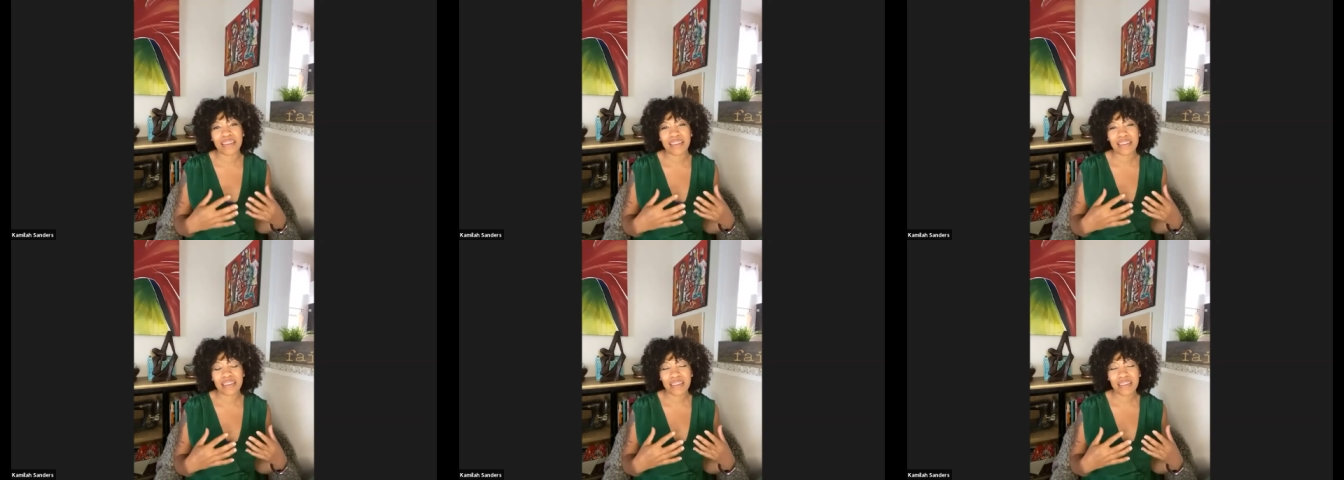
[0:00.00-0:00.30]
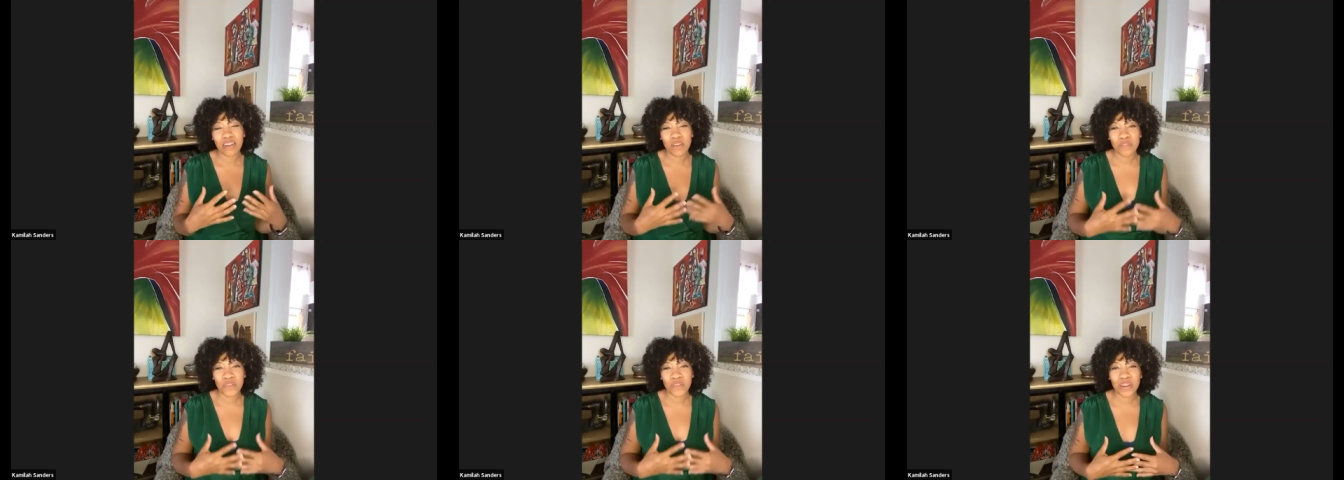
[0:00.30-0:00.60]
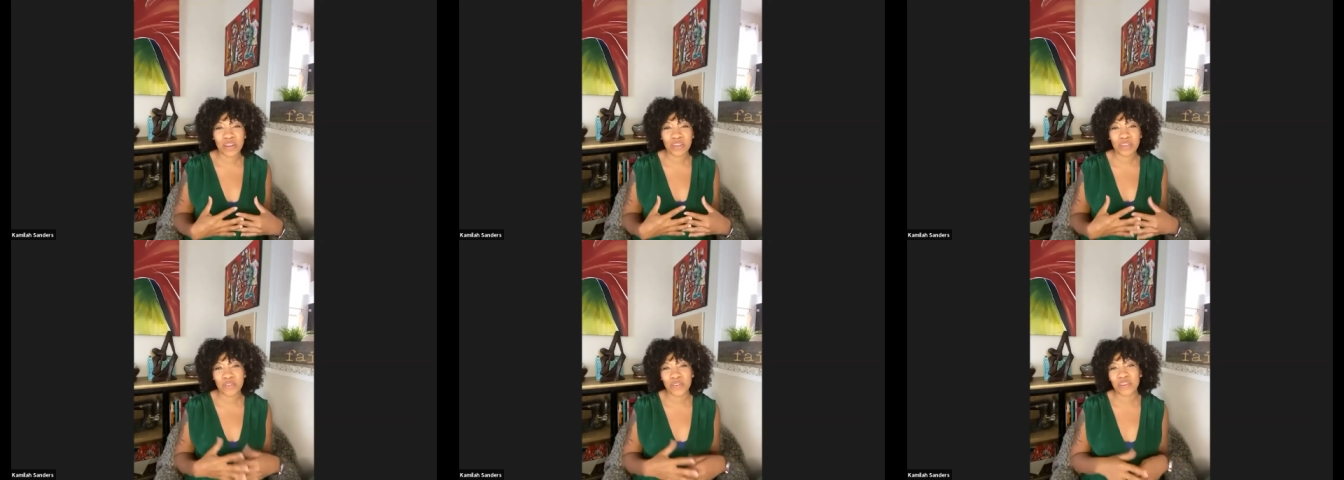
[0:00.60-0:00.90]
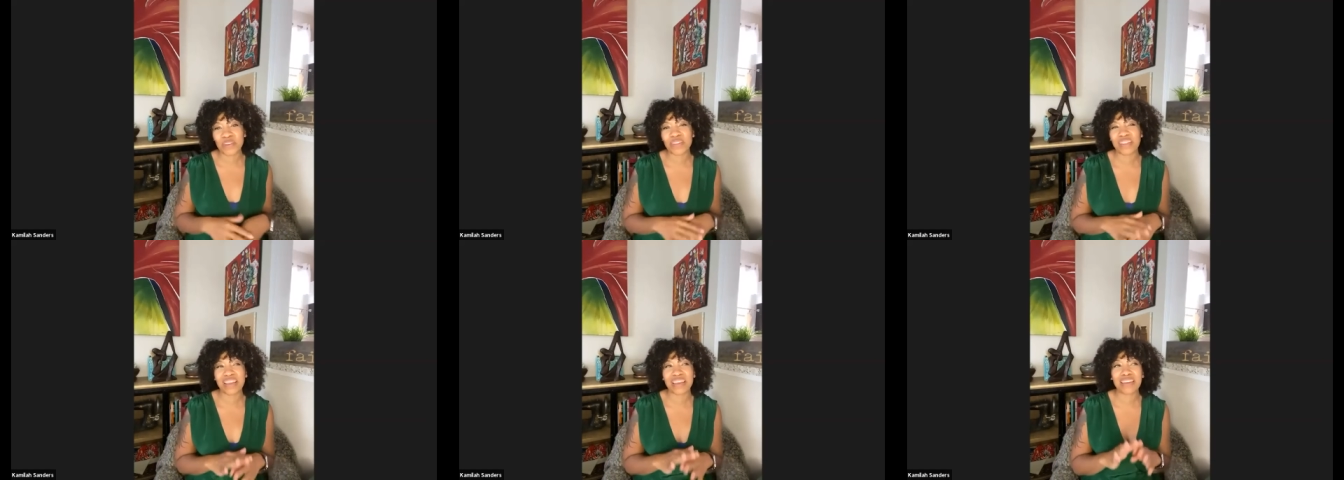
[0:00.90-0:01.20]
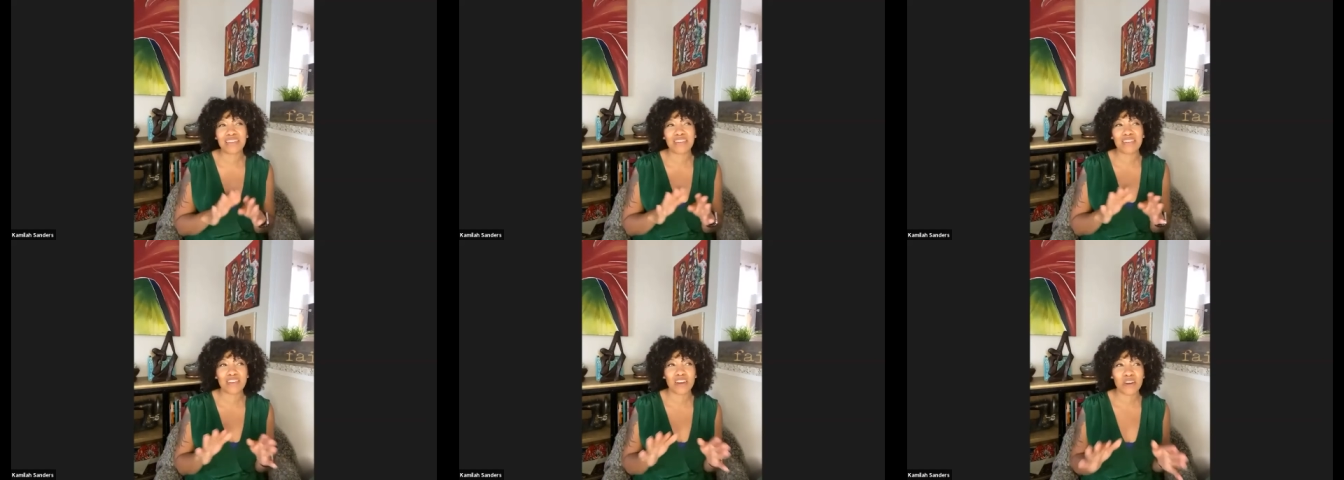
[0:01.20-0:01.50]
you know, if you're introverted, like
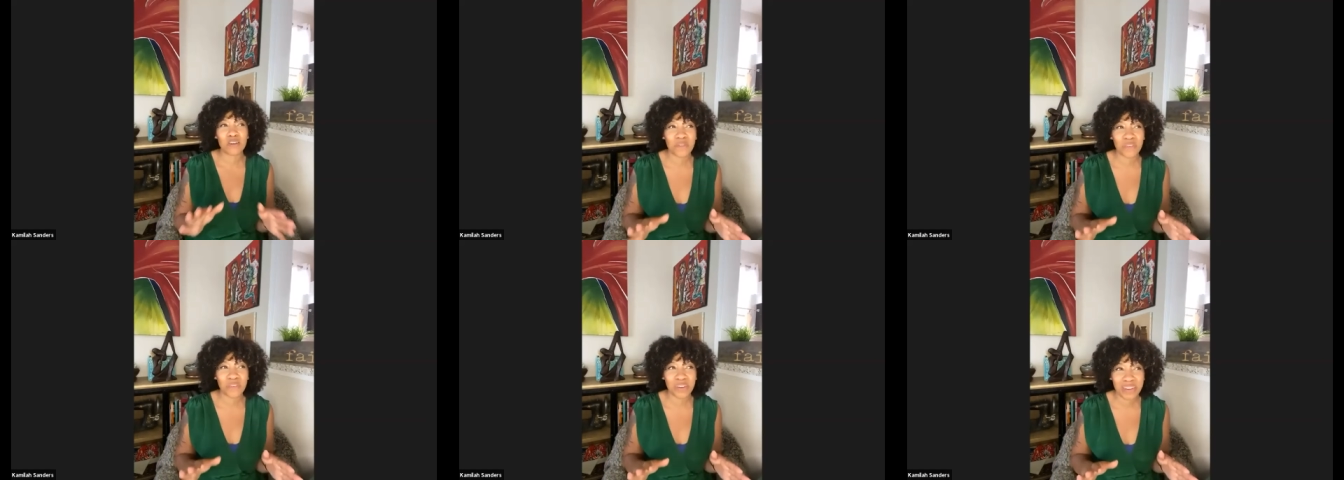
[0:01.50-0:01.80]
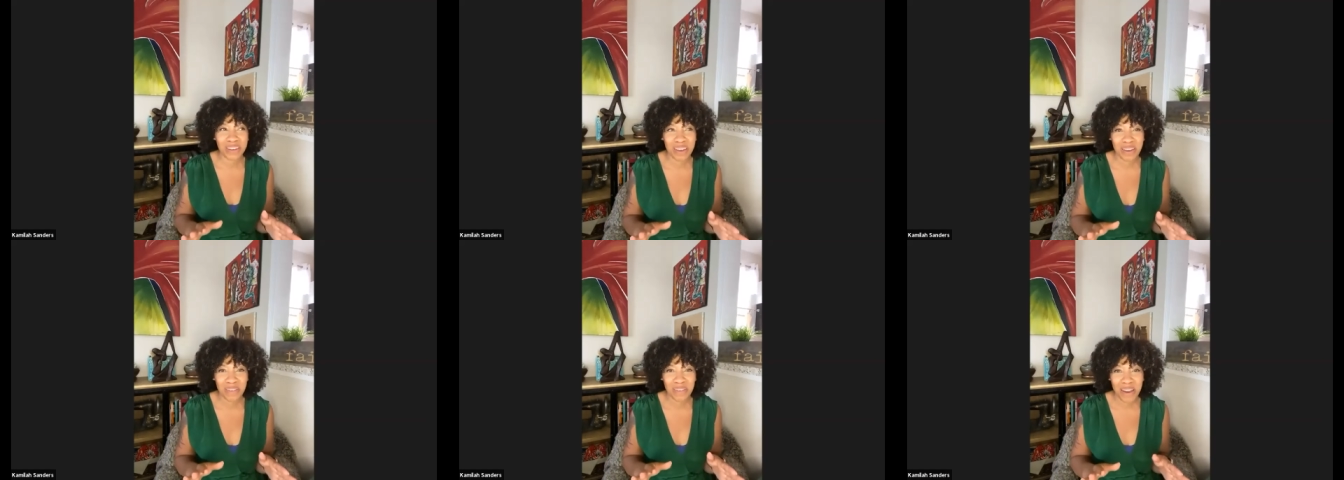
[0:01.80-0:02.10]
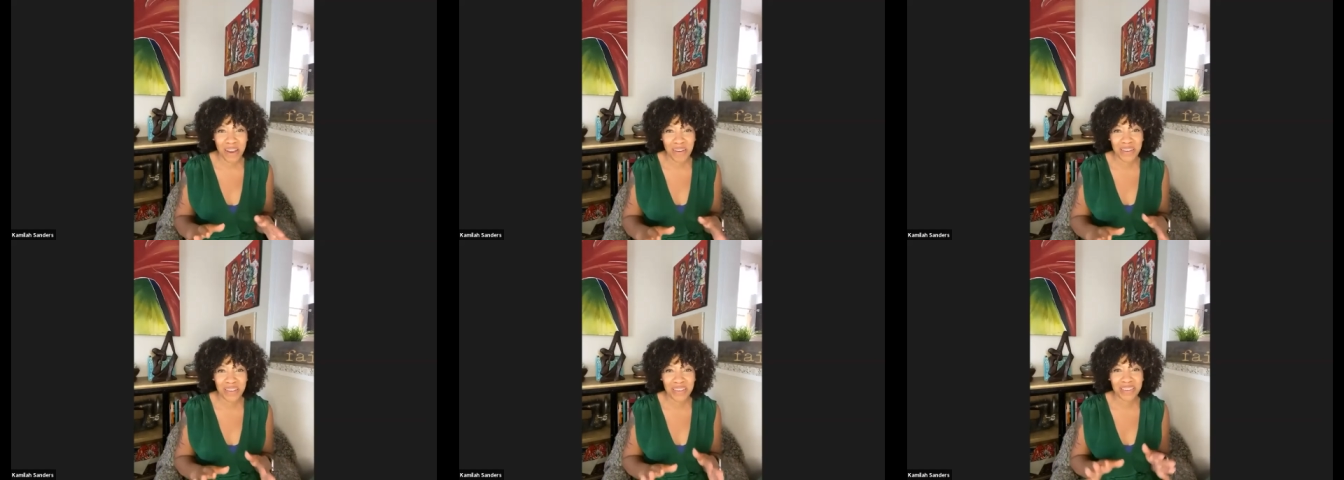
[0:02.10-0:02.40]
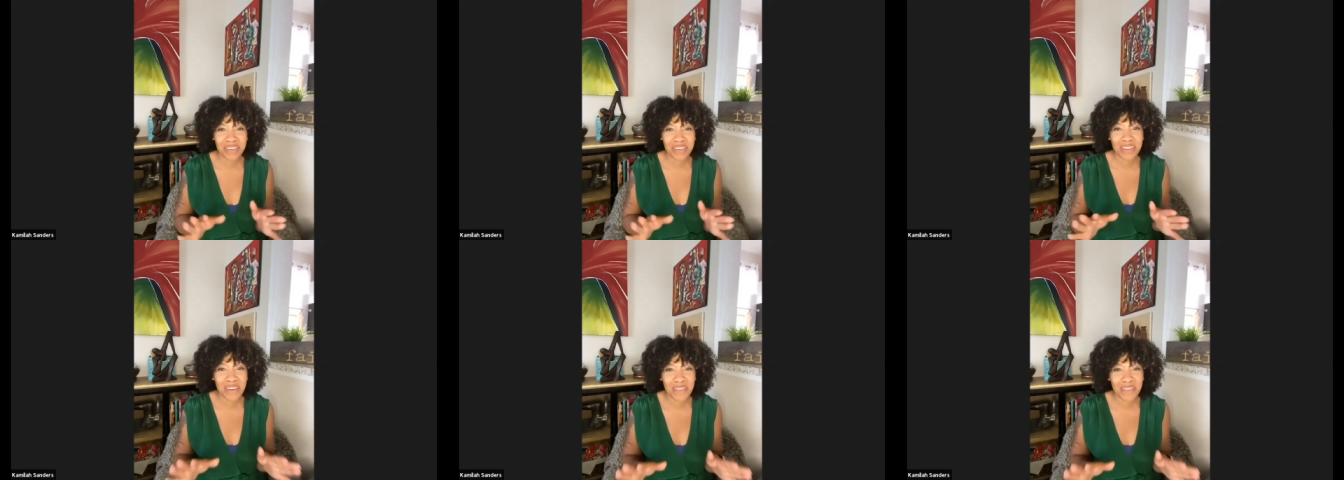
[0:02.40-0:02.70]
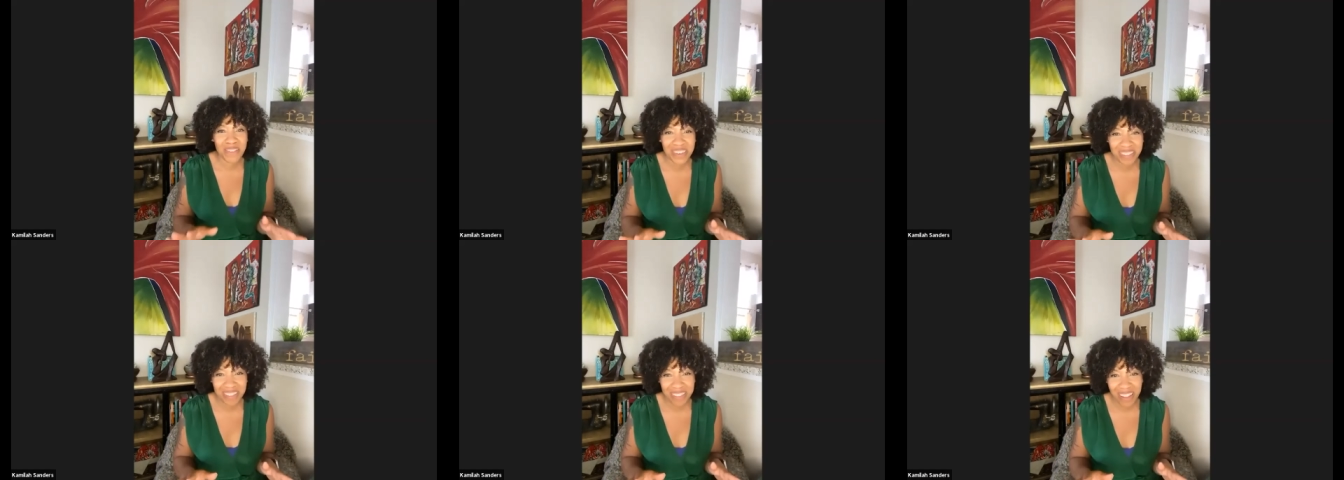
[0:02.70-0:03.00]
you don't want to go out, and you don't
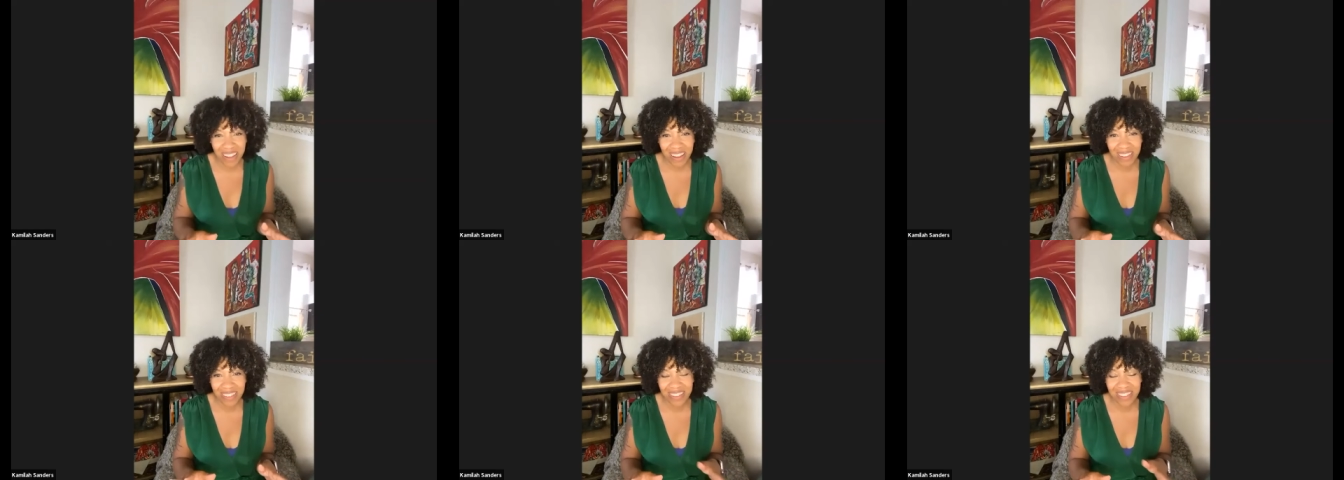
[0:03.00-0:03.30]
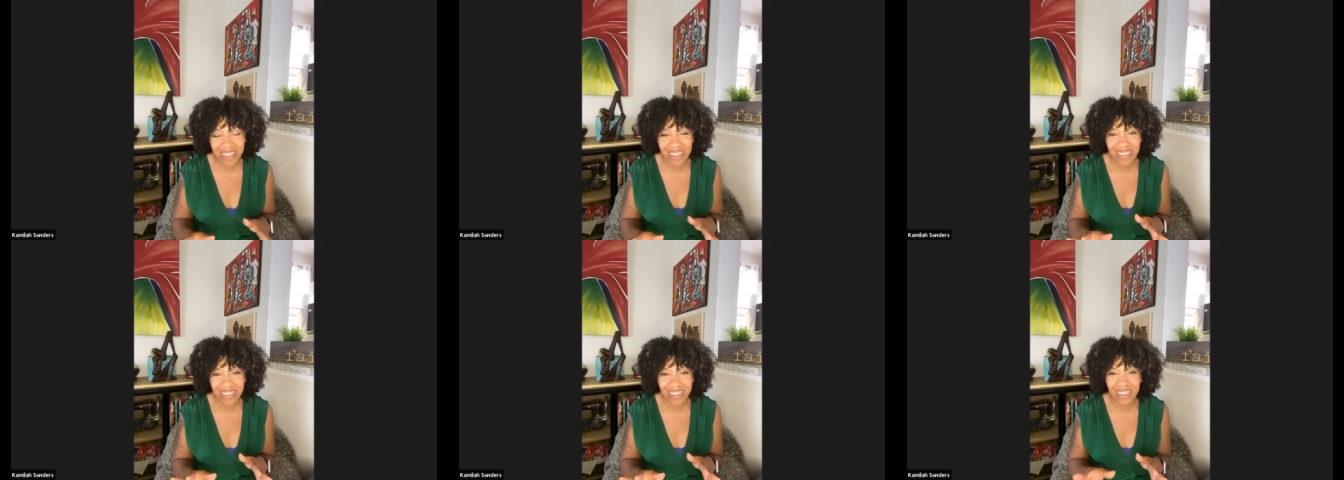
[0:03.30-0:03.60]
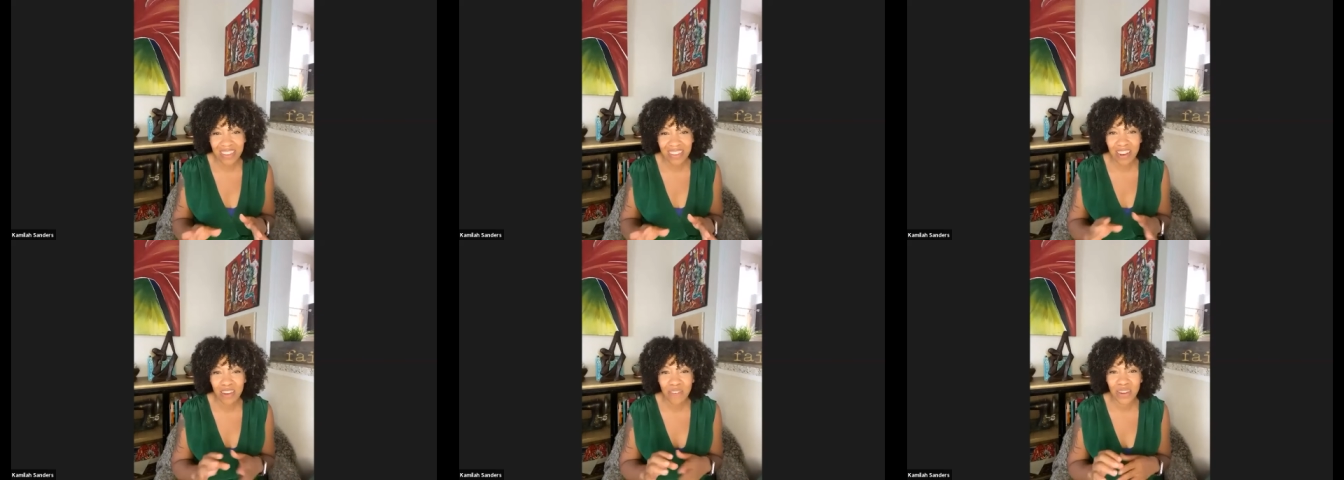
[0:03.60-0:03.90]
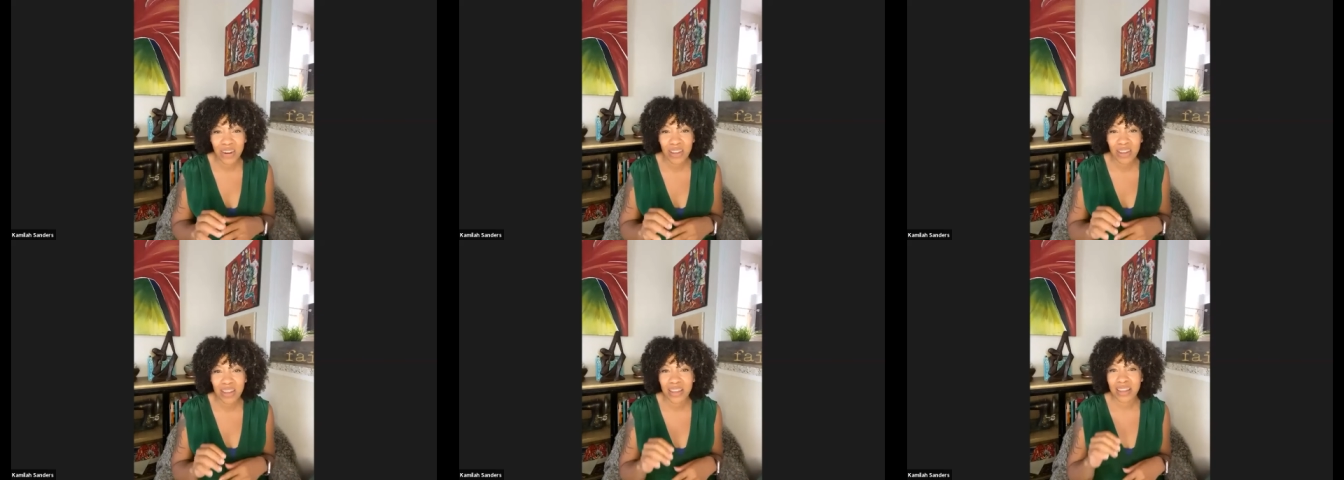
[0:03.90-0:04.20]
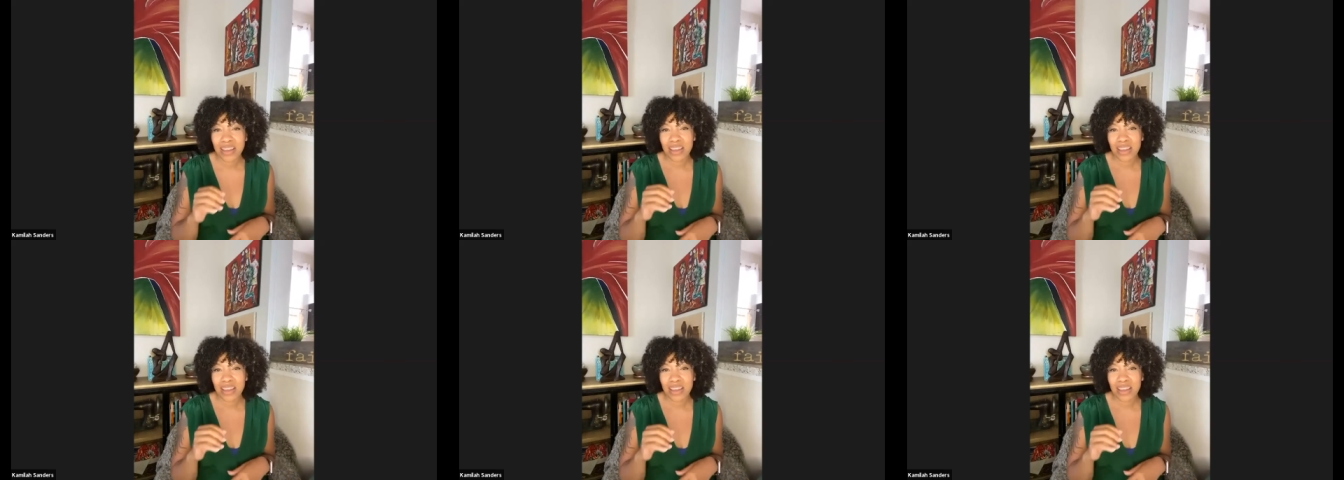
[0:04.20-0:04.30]
want to